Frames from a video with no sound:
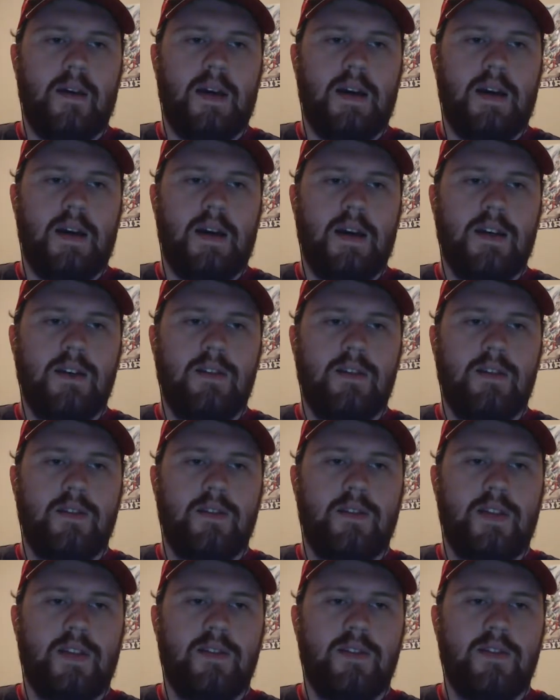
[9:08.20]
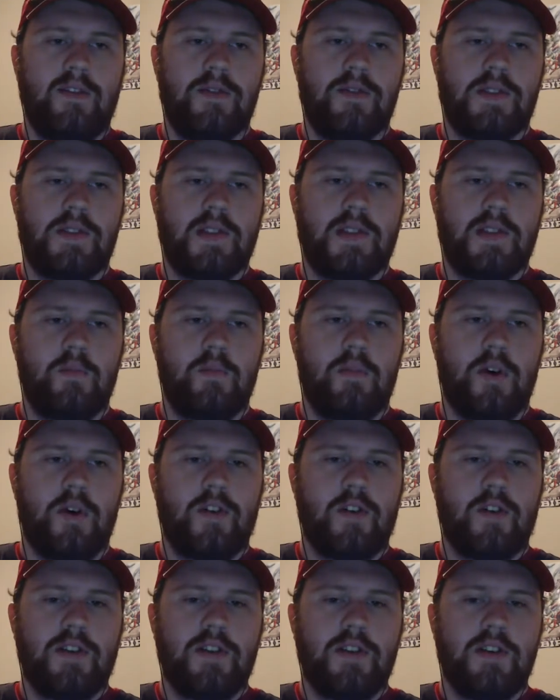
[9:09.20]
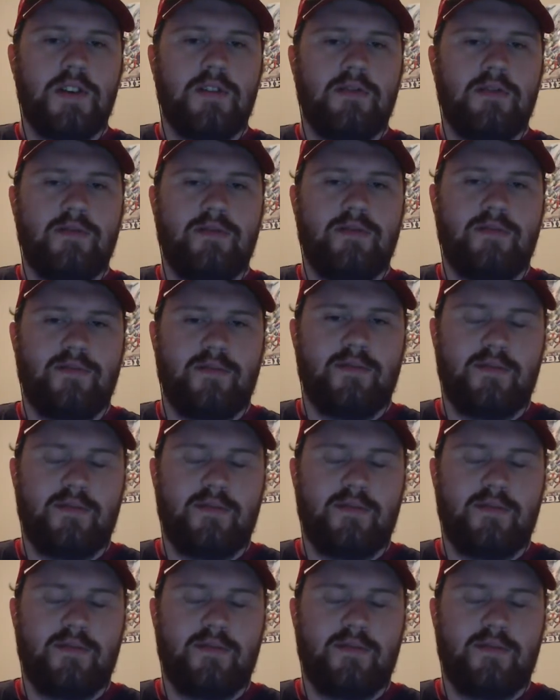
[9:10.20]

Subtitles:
And then there's this bar scene.